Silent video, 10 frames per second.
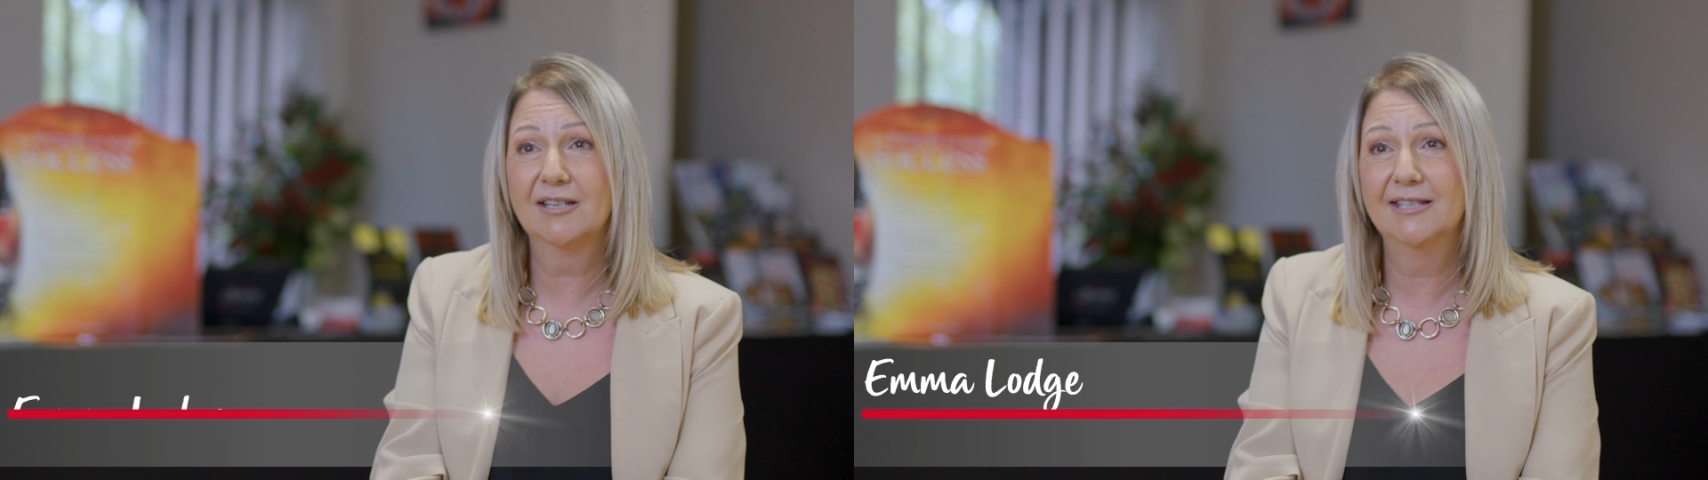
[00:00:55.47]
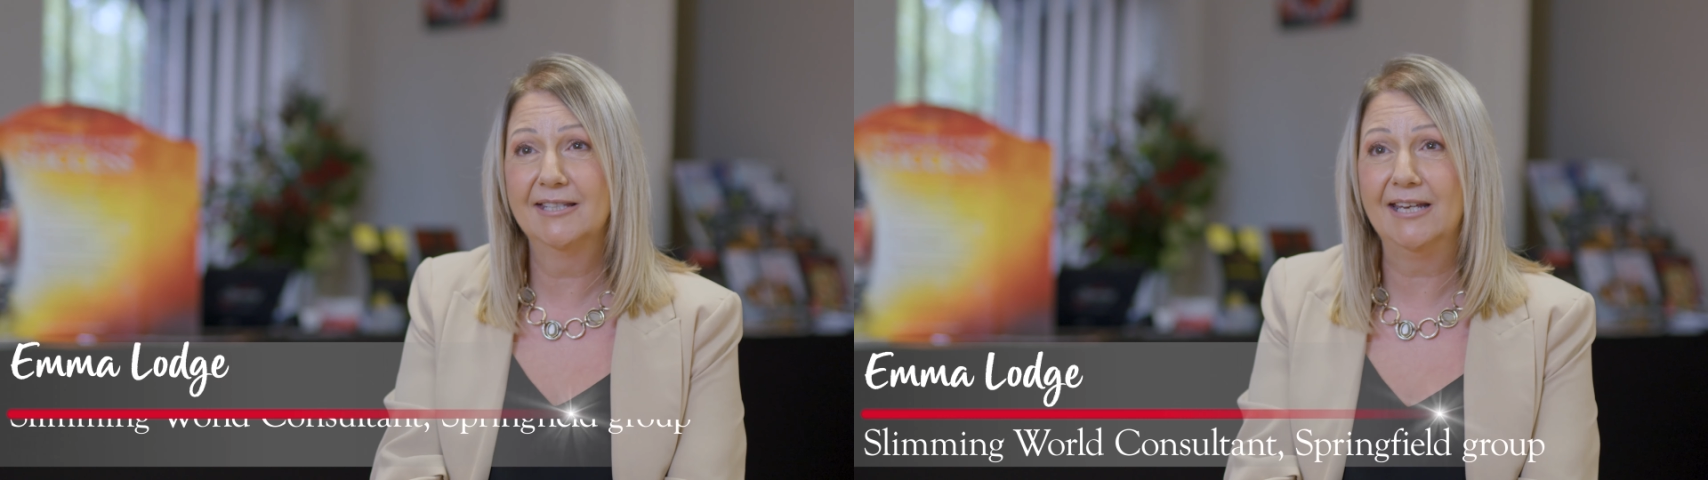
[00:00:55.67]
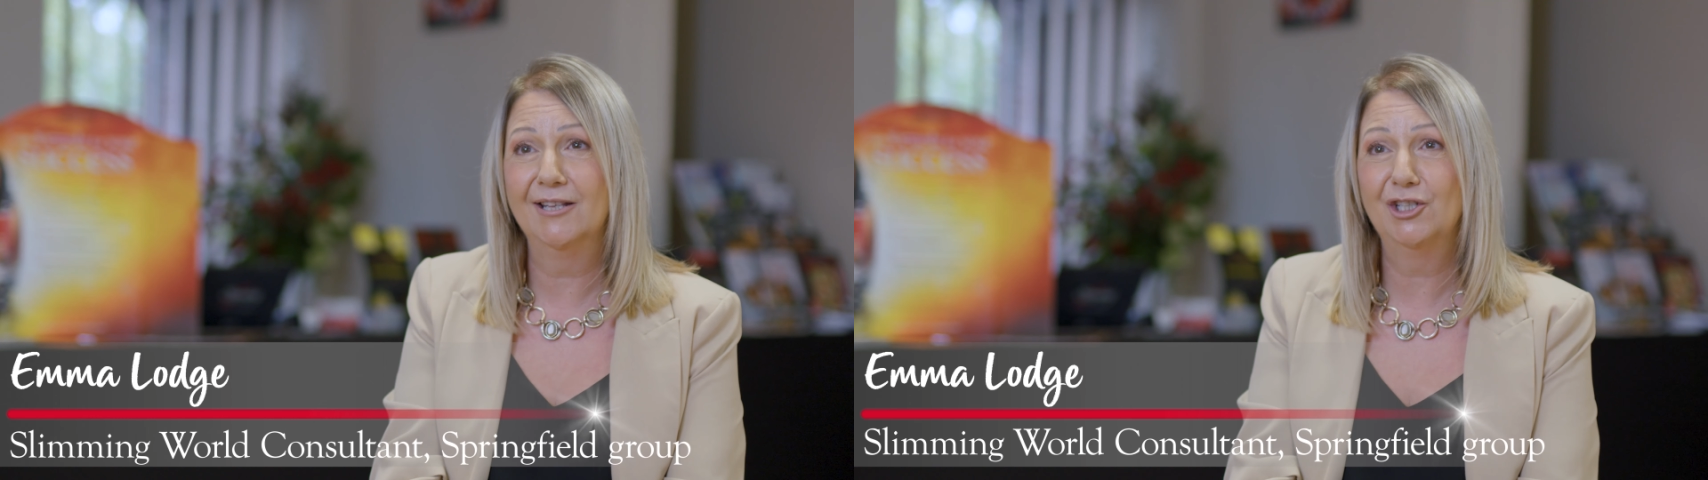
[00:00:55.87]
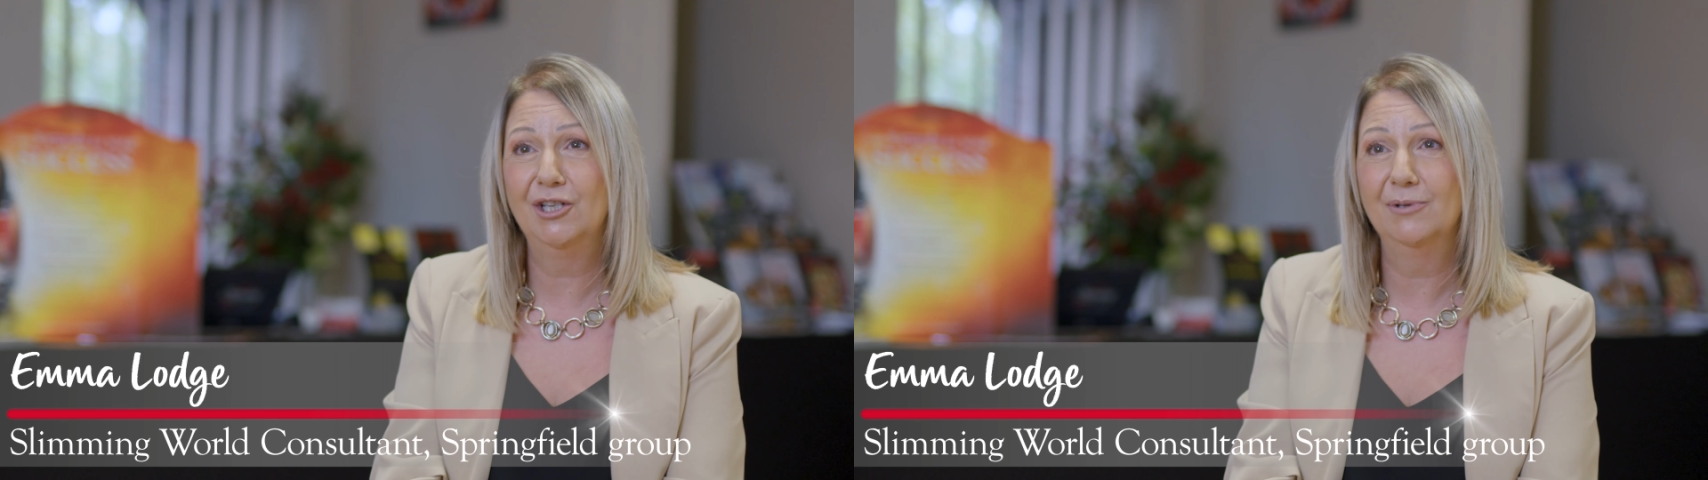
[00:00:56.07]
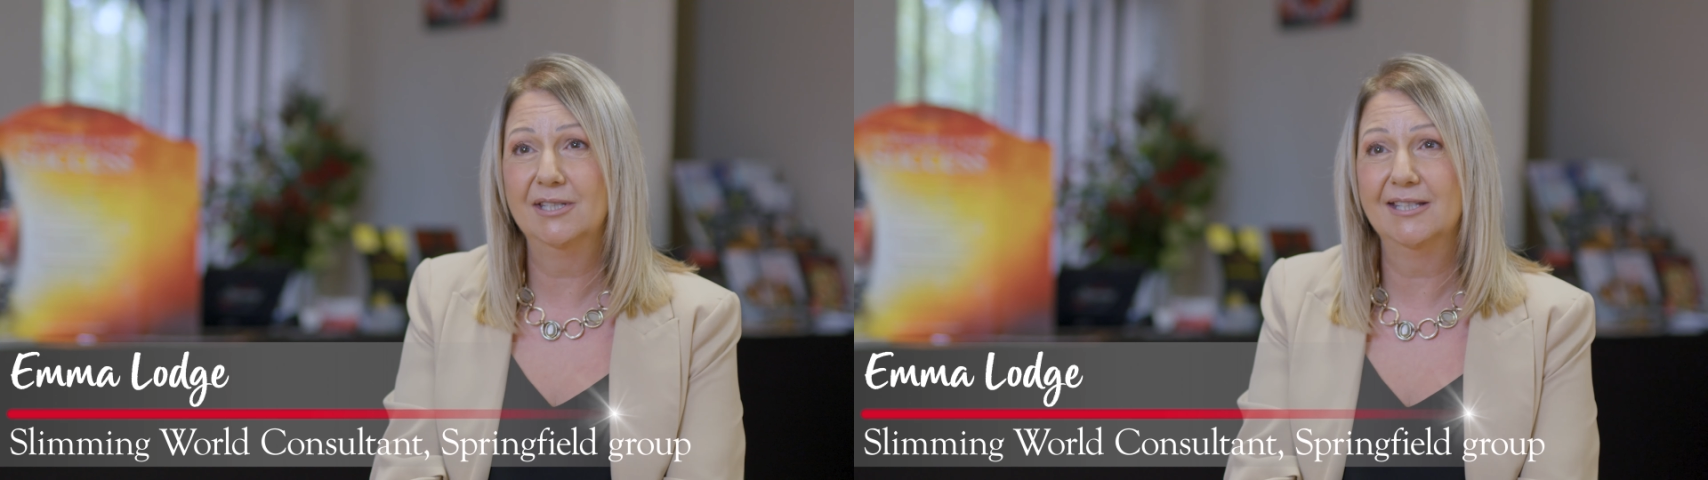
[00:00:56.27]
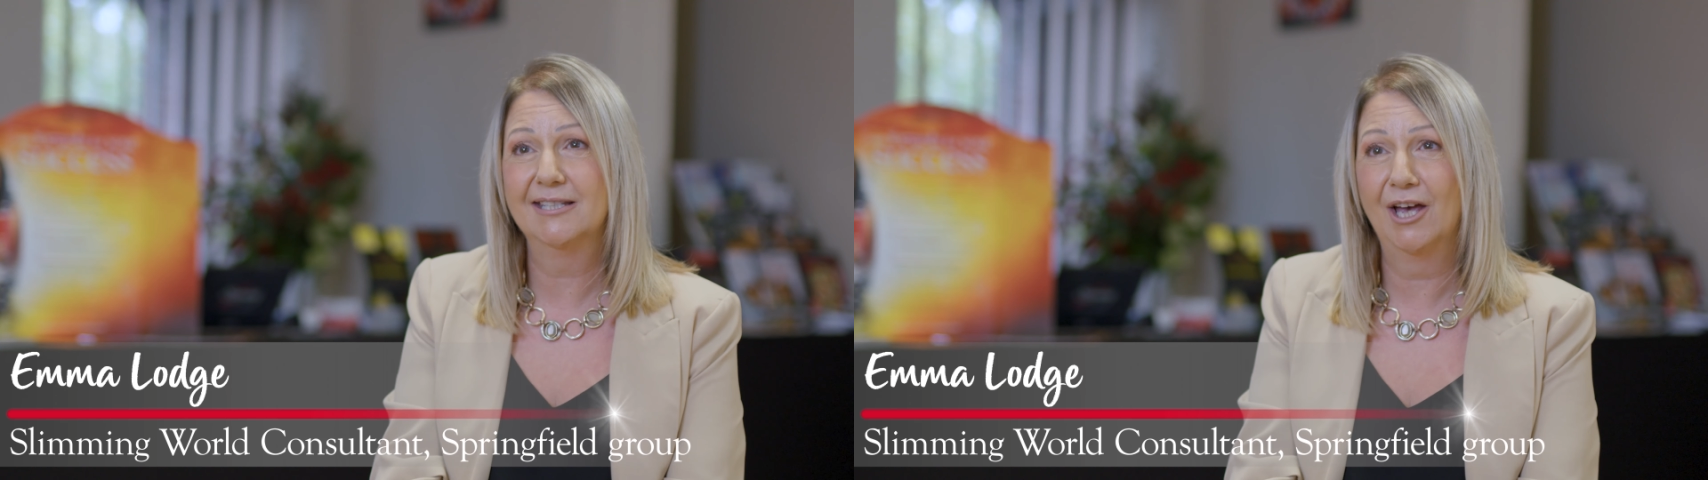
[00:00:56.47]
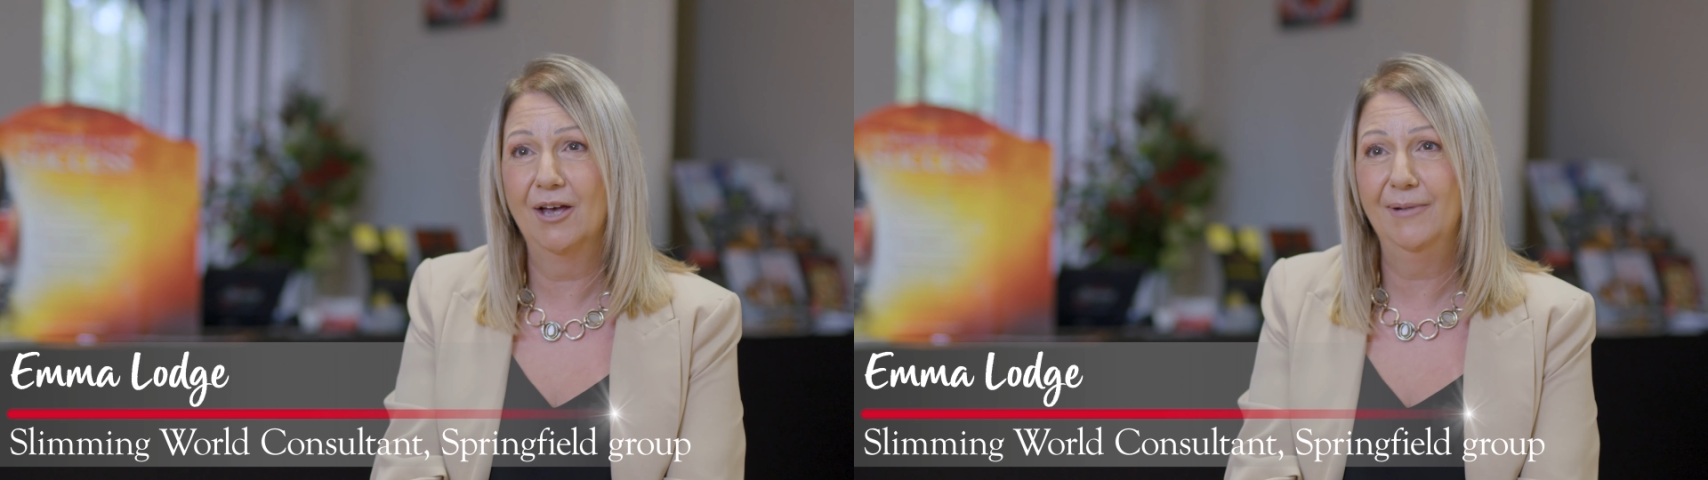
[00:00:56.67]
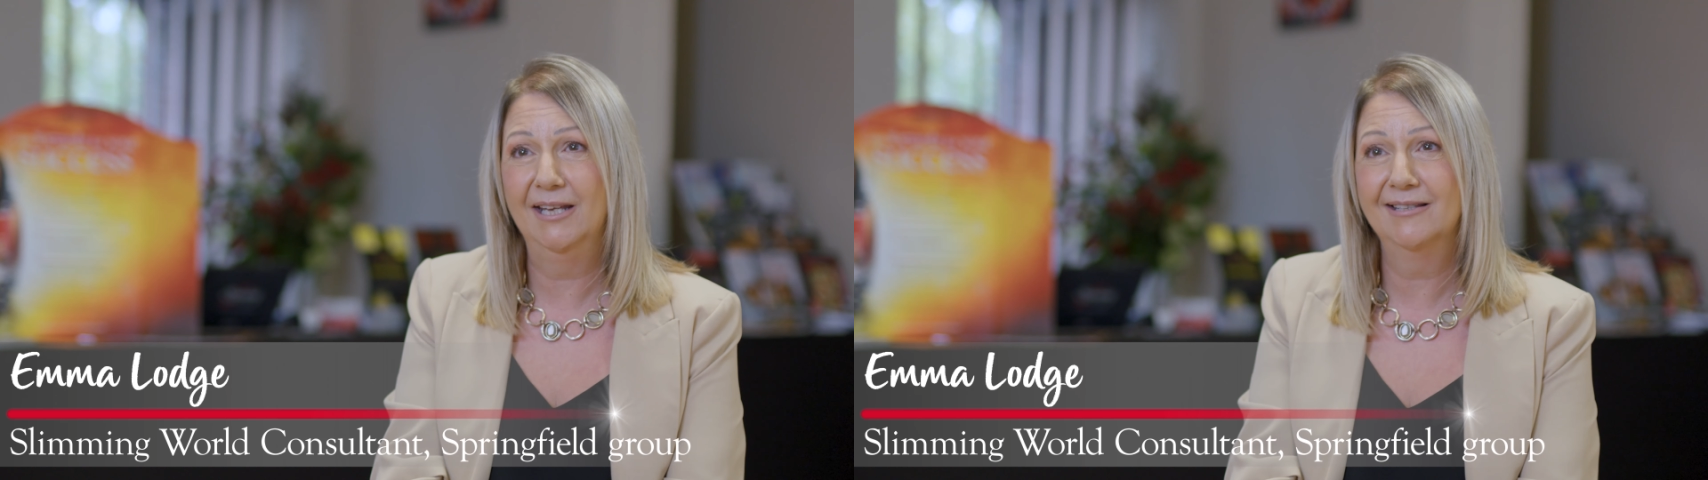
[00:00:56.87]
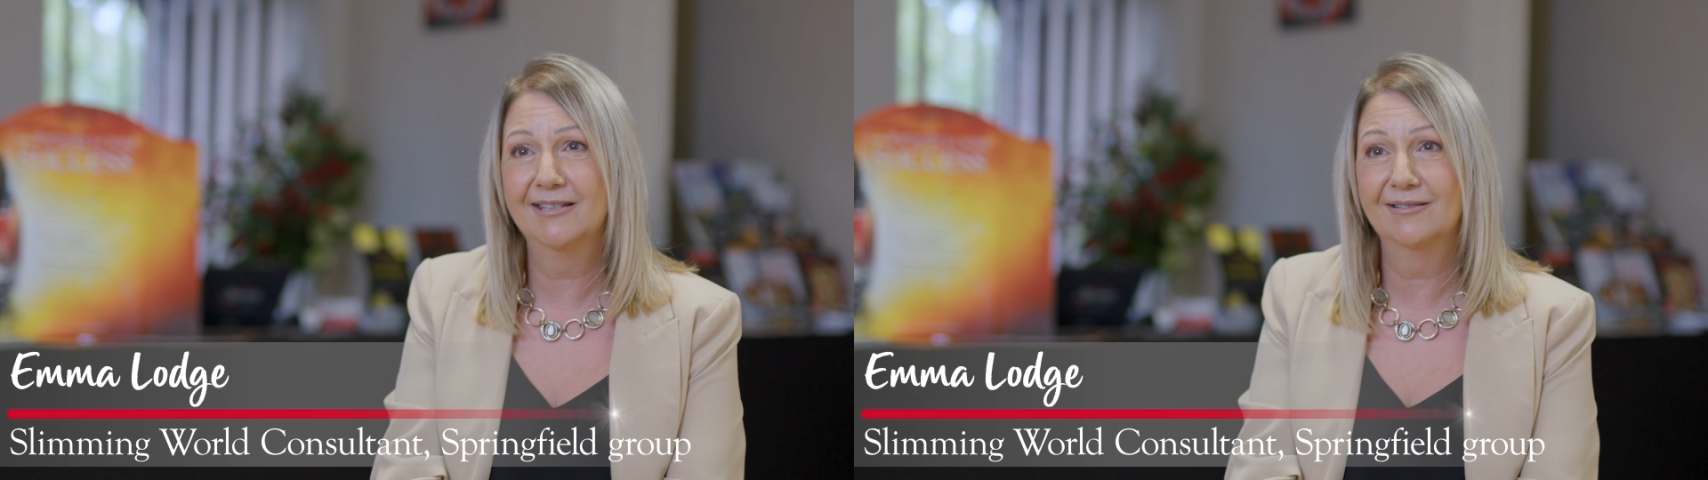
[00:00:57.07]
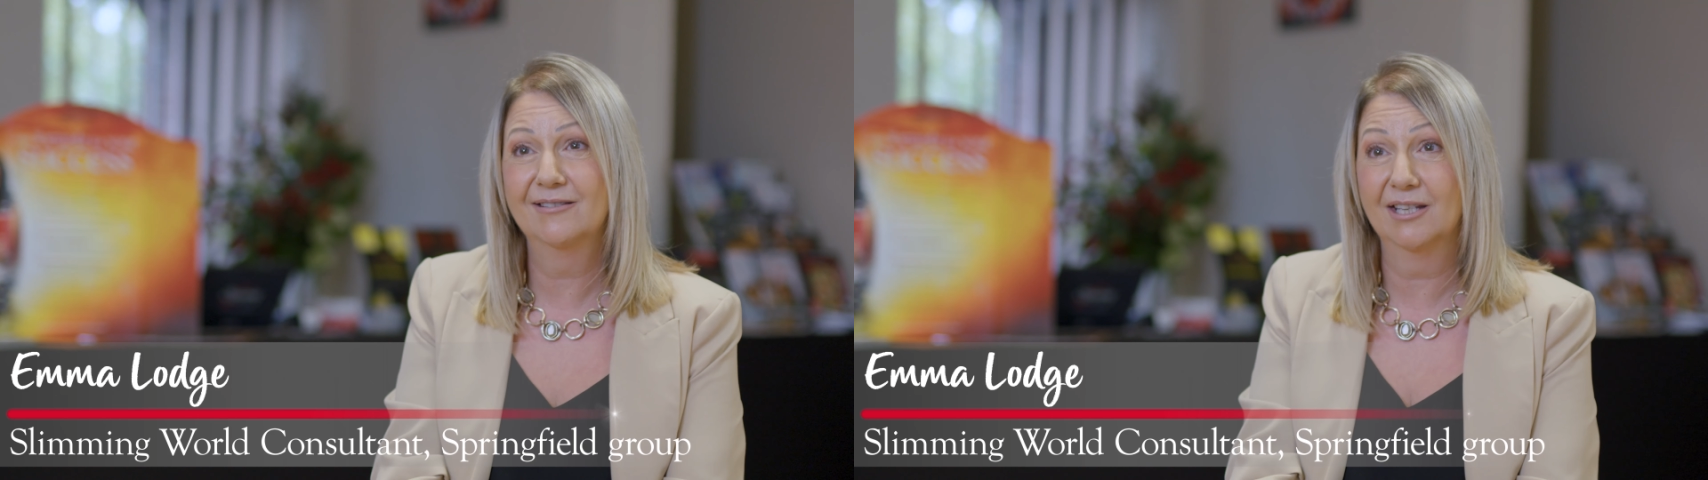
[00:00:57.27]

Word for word: I could see that she was determined